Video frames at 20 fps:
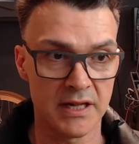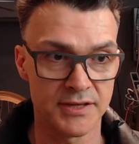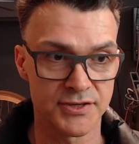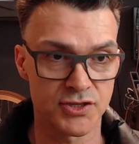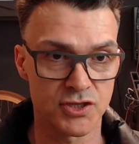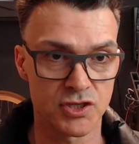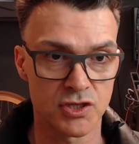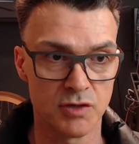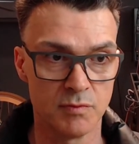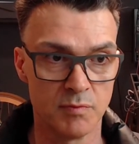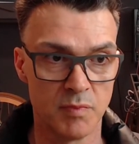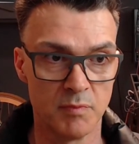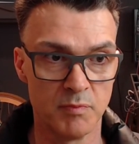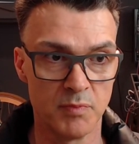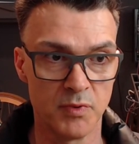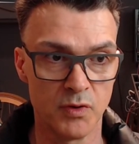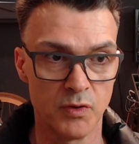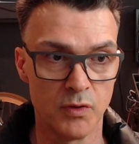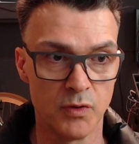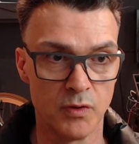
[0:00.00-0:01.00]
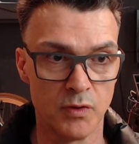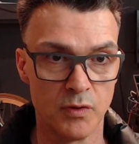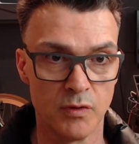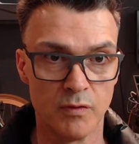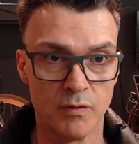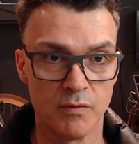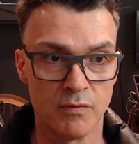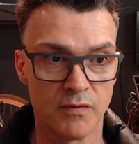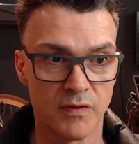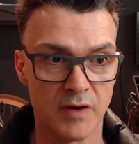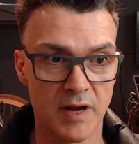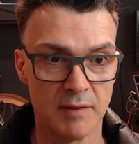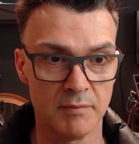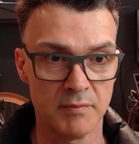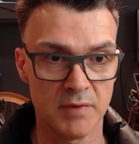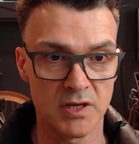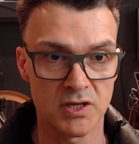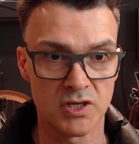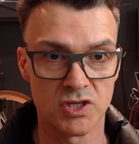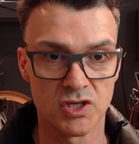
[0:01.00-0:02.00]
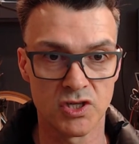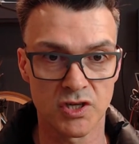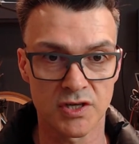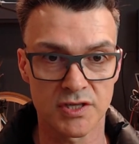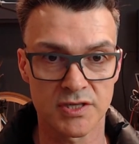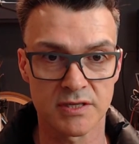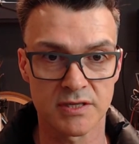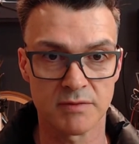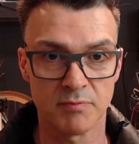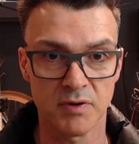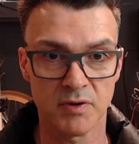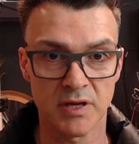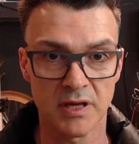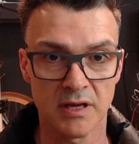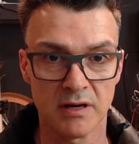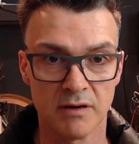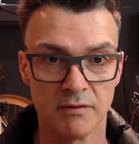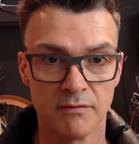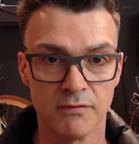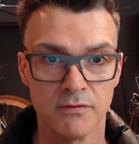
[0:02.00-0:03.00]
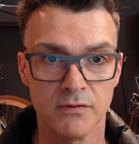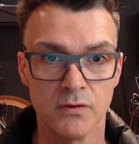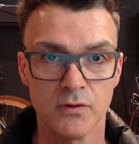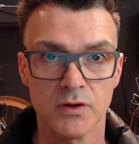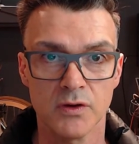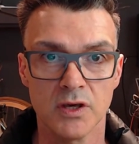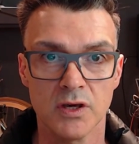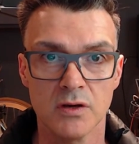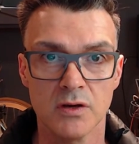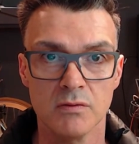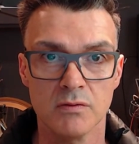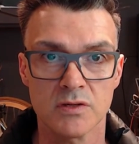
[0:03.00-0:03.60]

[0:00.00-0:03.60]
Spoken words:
Super Booth, let me just bring it up for you.